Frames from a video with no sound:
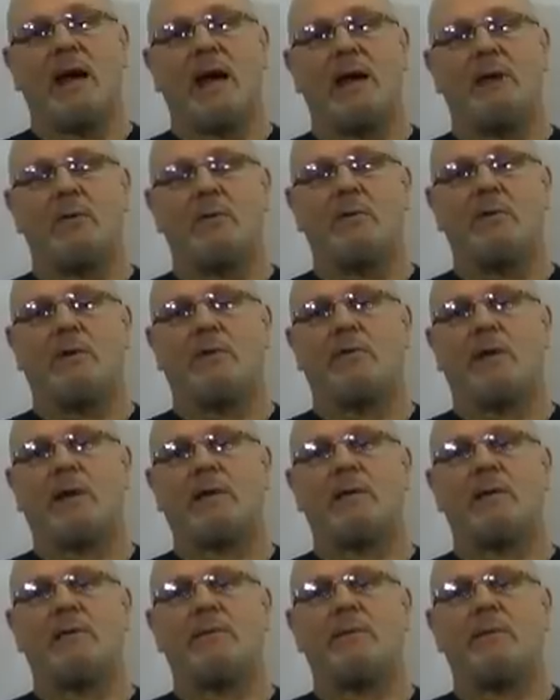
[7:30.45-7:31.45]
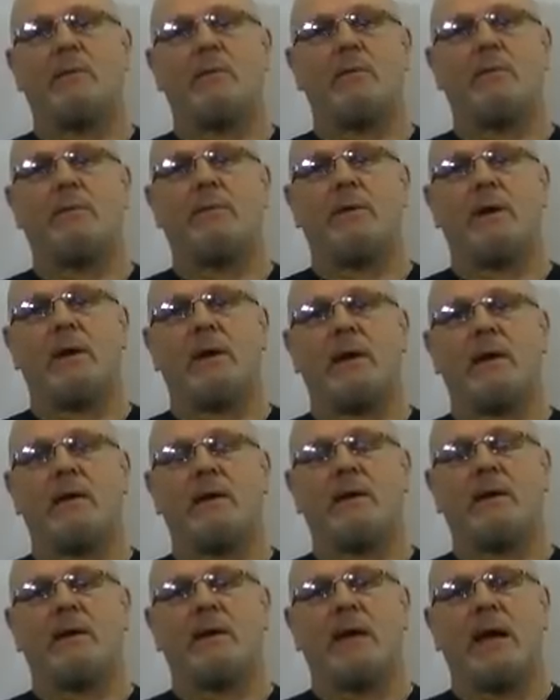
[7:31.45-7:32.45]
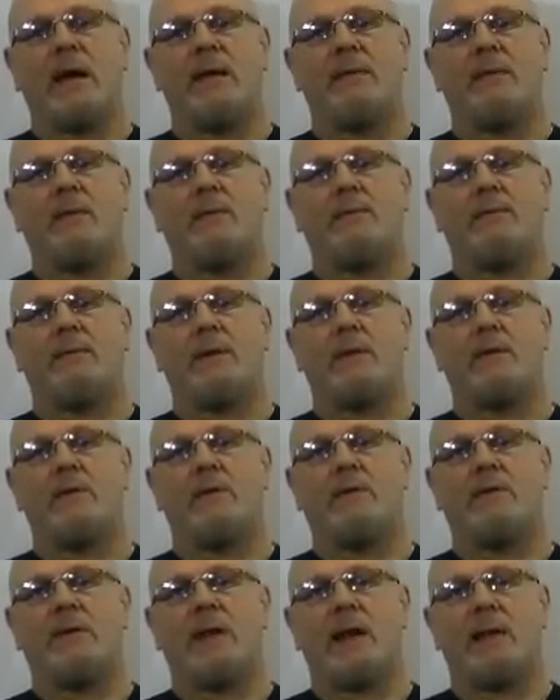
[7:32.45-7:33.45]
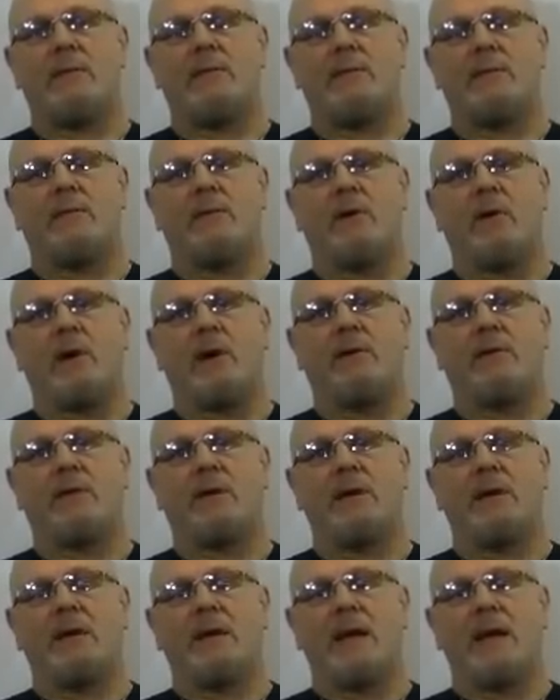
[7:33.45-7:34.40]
and all of a sudden it feels fear, and this fear intensifies,